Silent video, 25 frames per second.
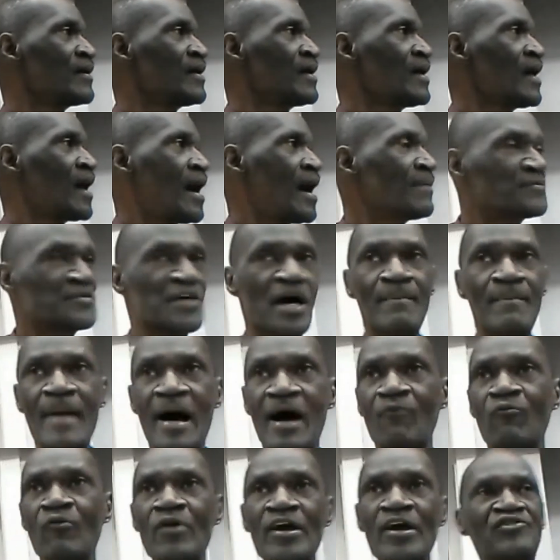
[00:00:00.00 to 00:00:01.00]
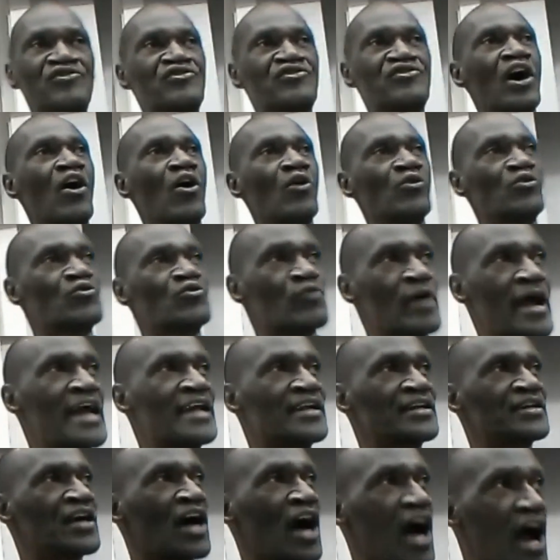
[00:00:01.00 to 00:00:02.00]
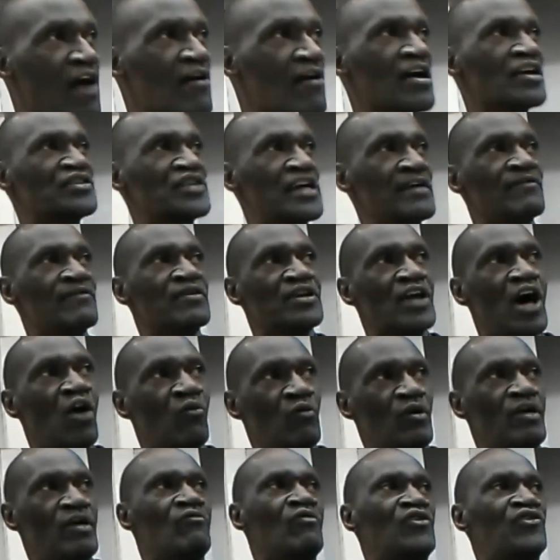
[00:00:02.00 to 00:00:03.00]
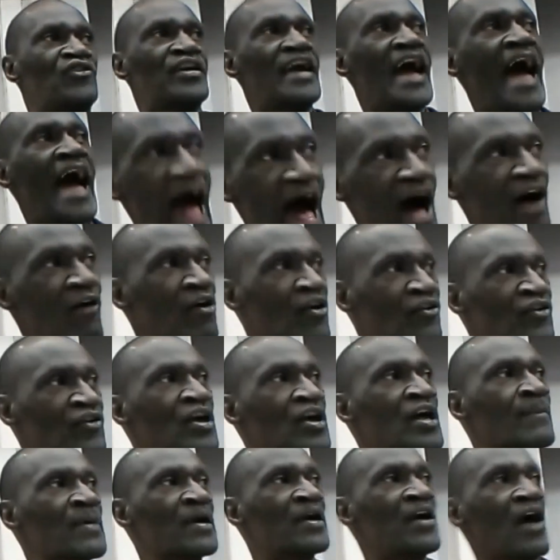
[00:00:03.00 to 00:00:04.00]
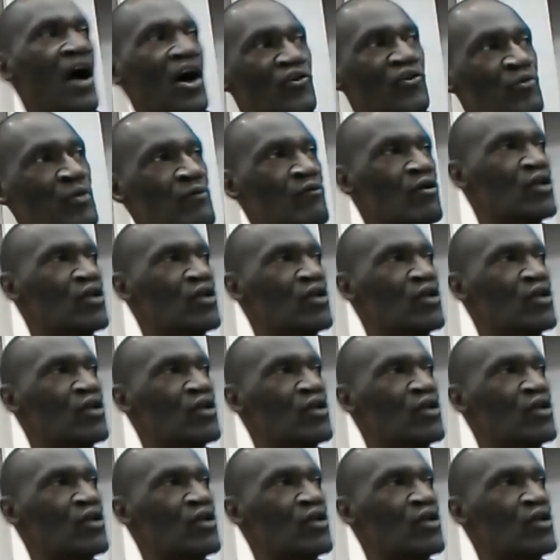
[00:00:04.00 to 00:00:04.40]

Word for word: I'm talking about we showed great courage even though we was cowards because we were